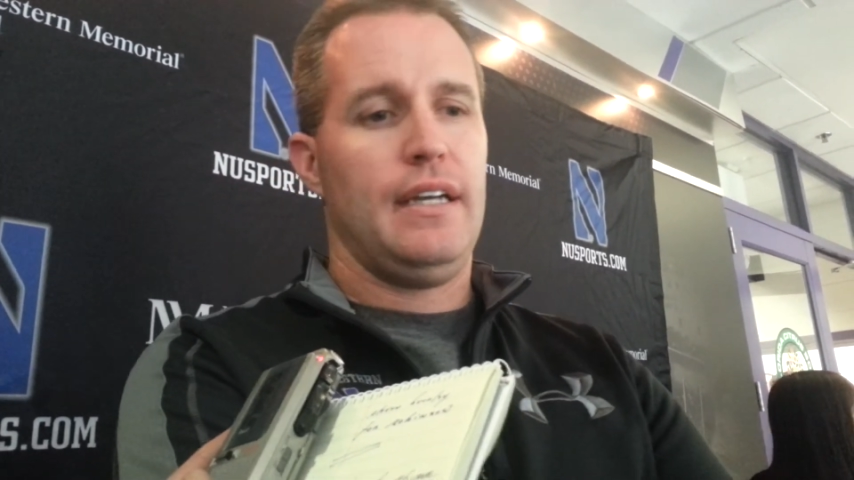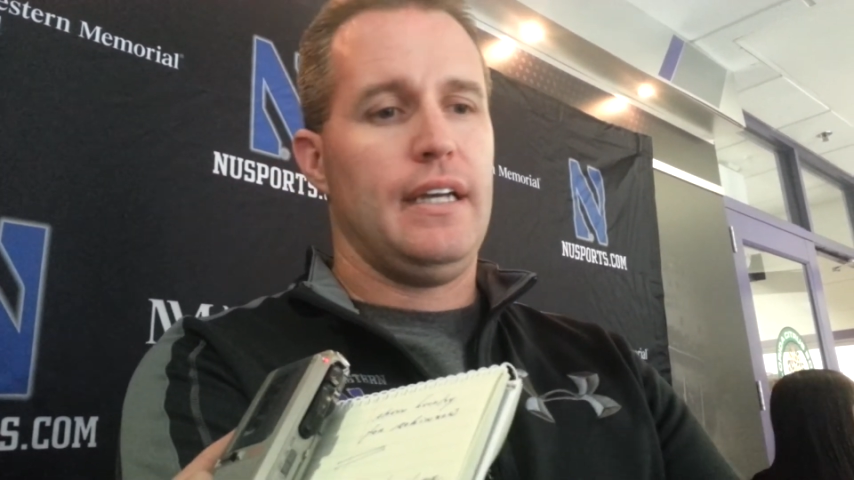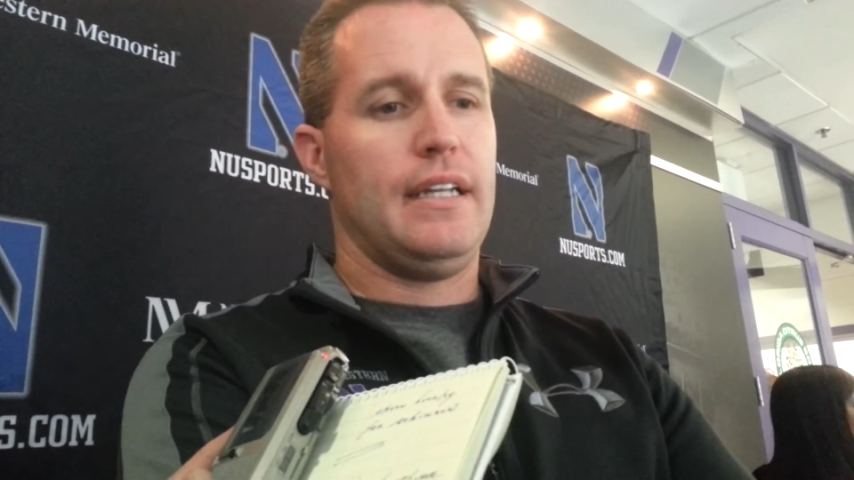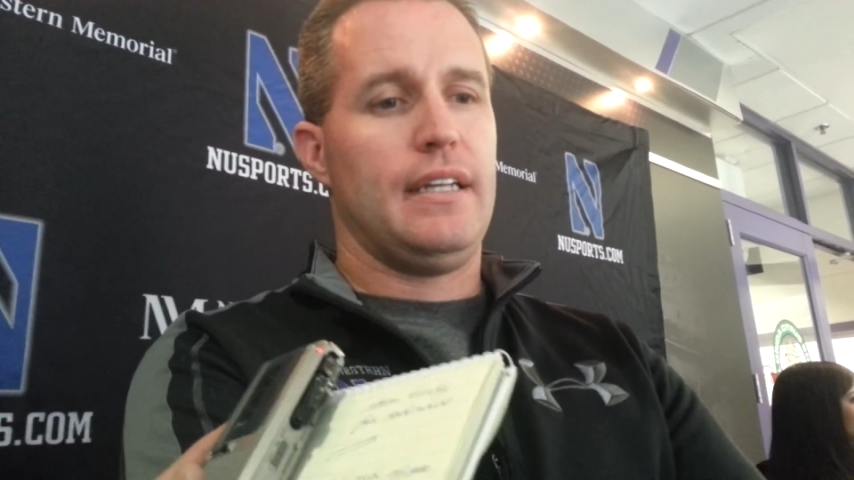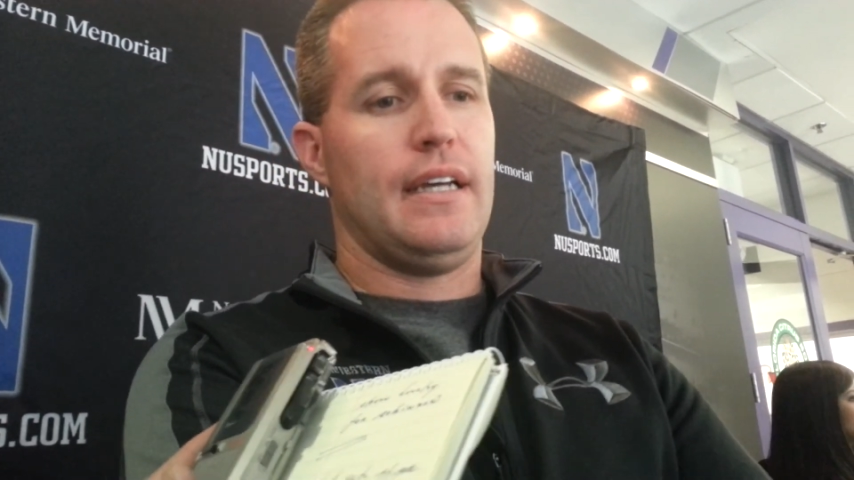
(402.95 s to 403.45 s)

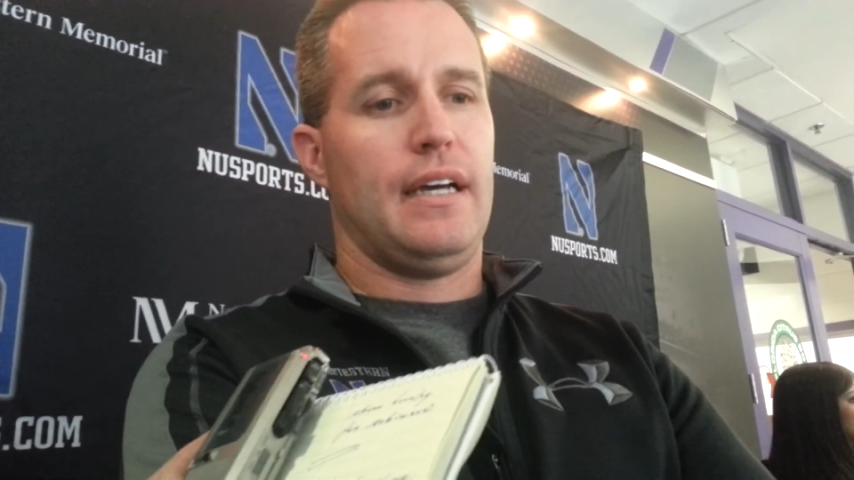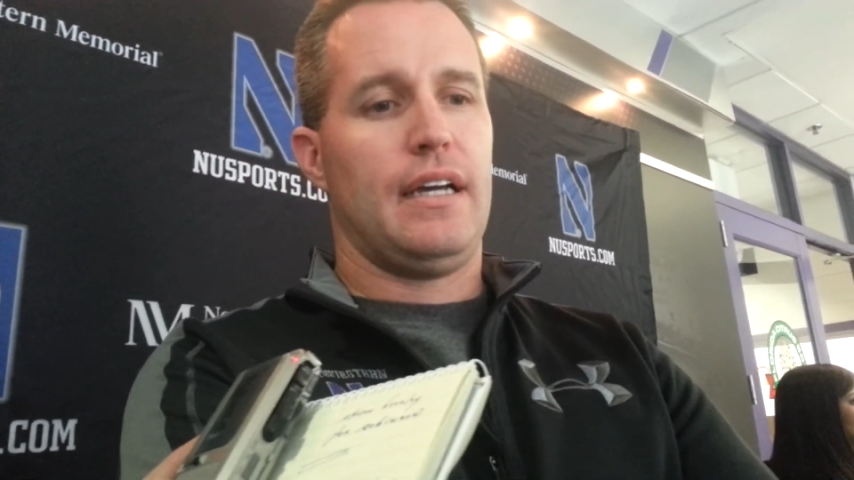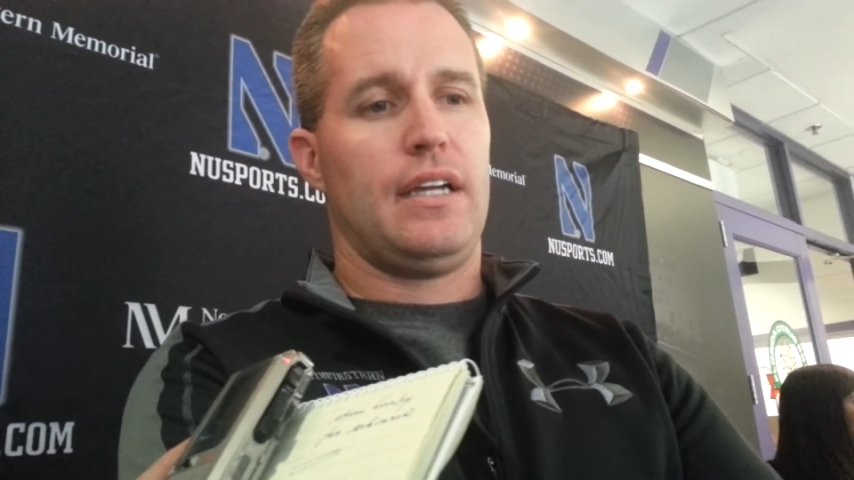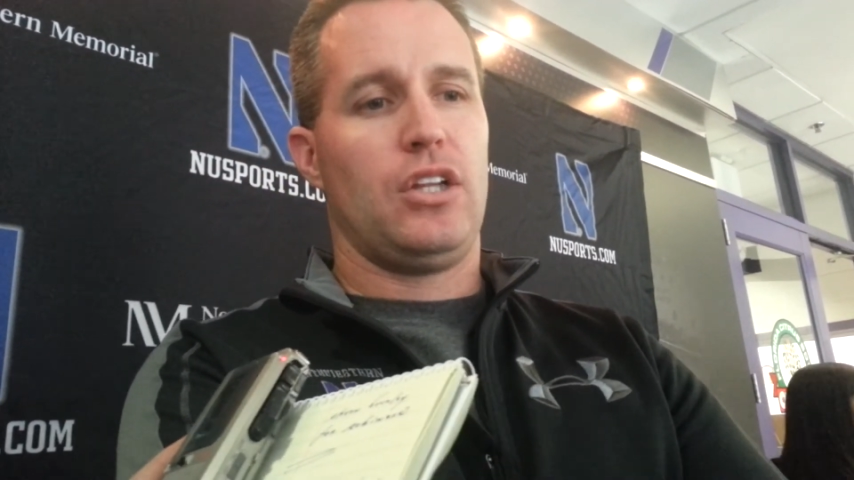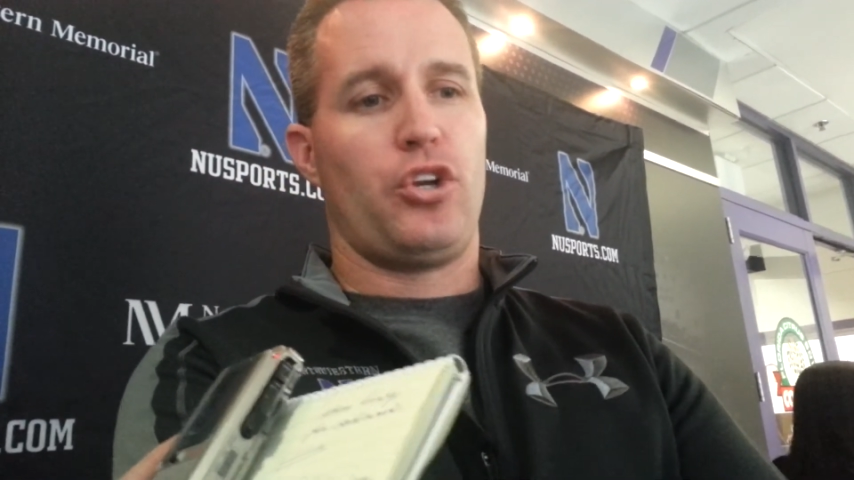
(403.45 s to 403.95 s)
and
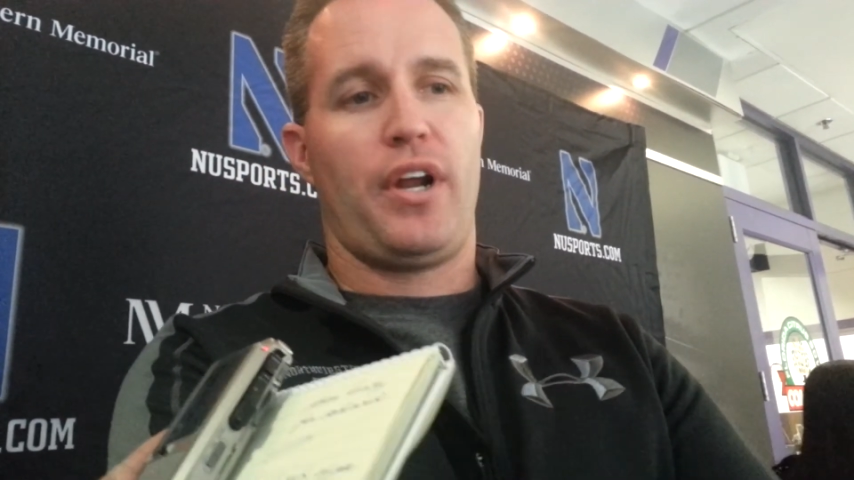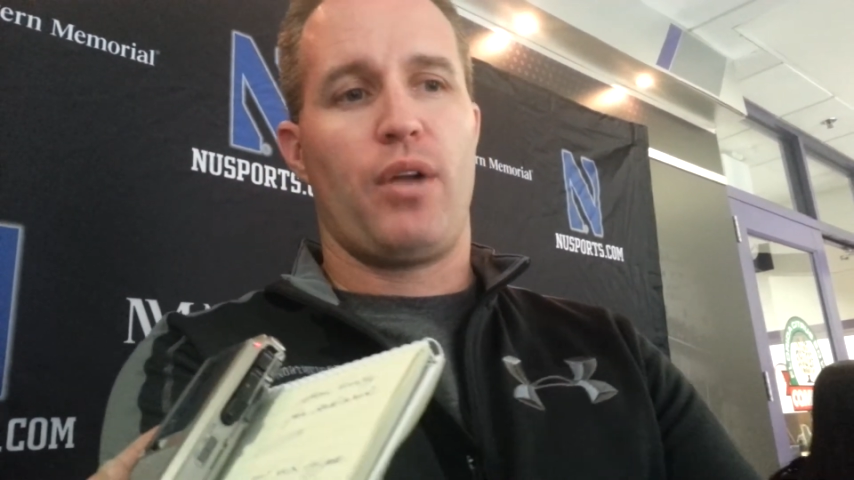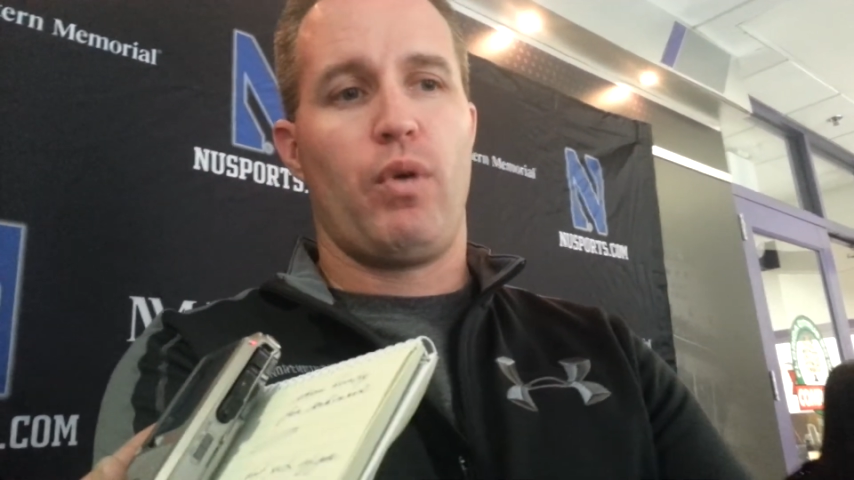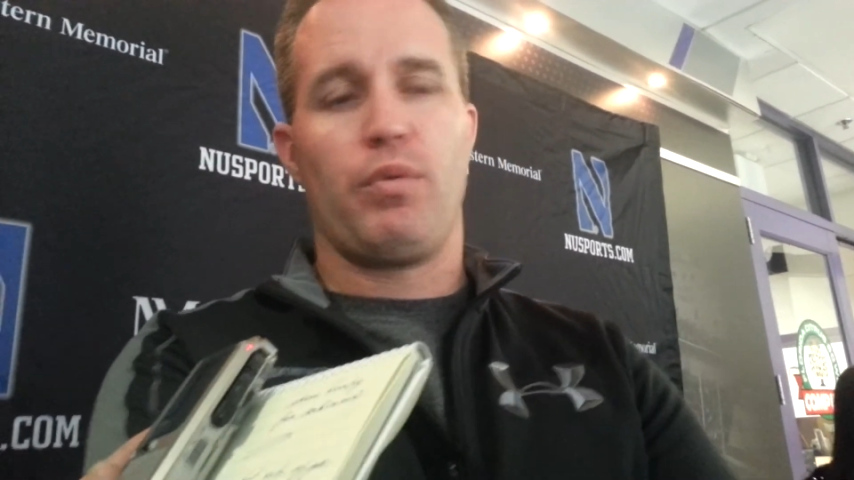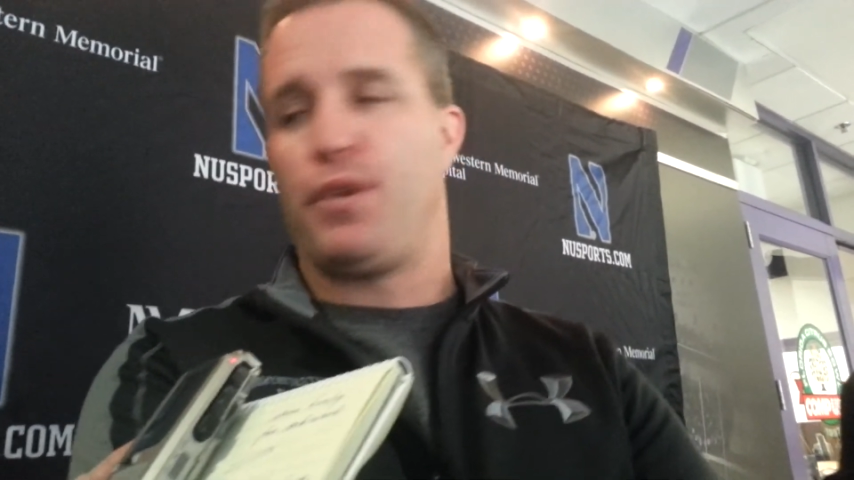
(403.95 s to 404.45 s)
uh, learn how to
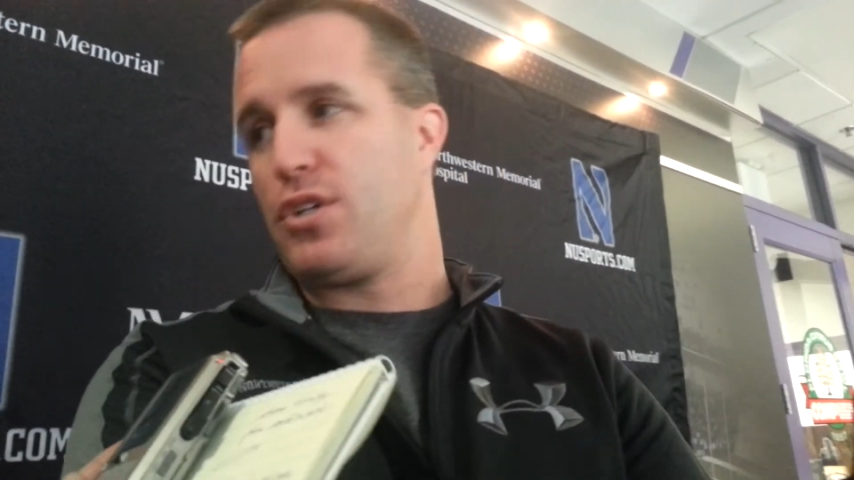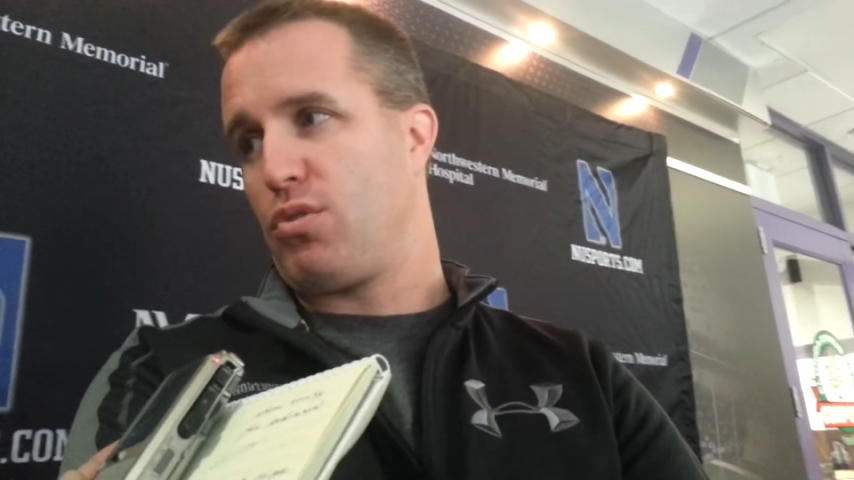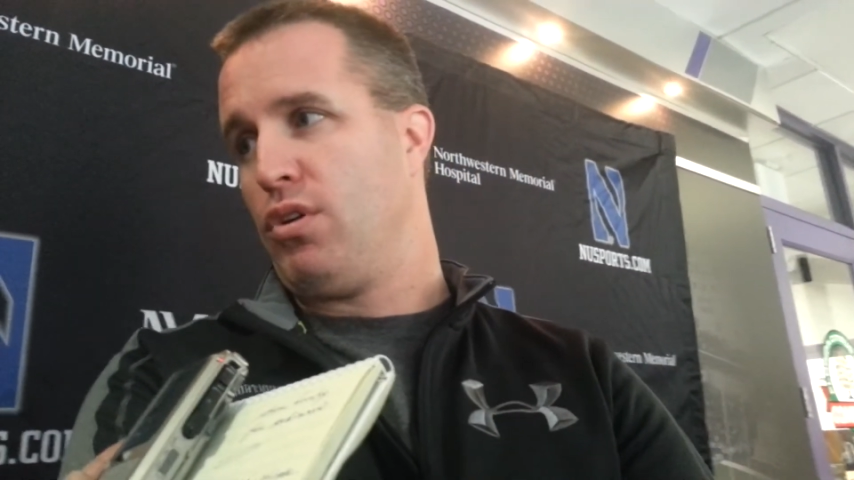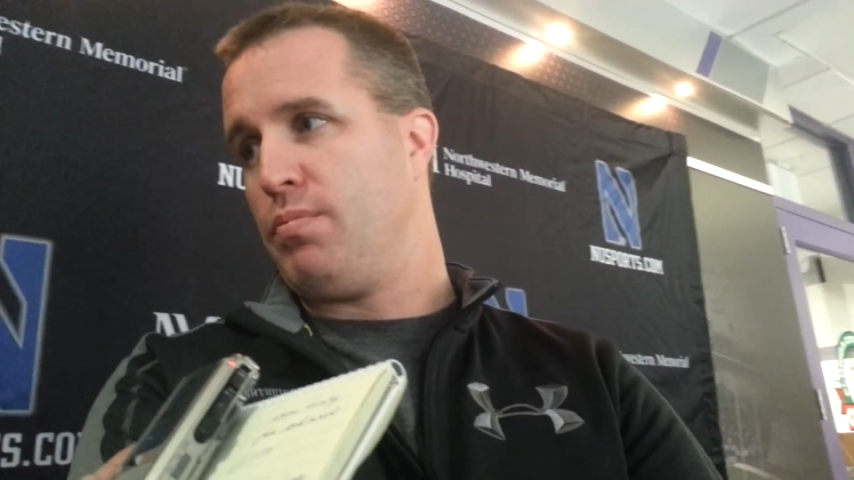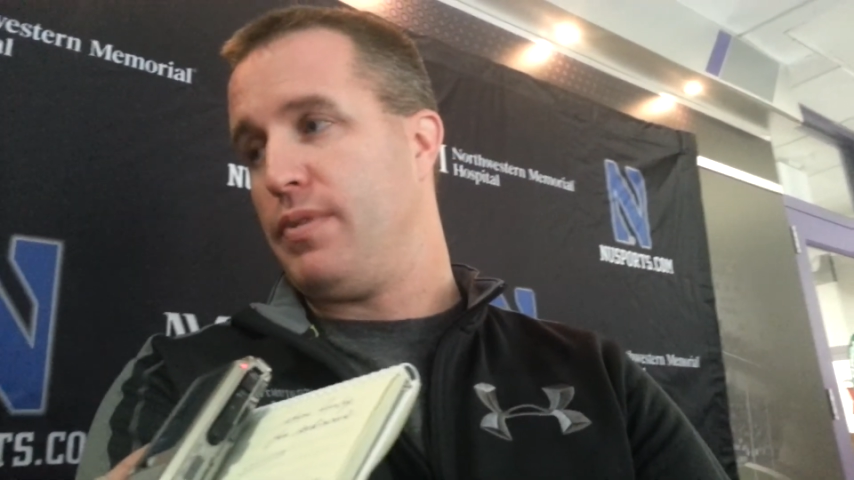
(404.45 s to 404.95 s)
win with this group.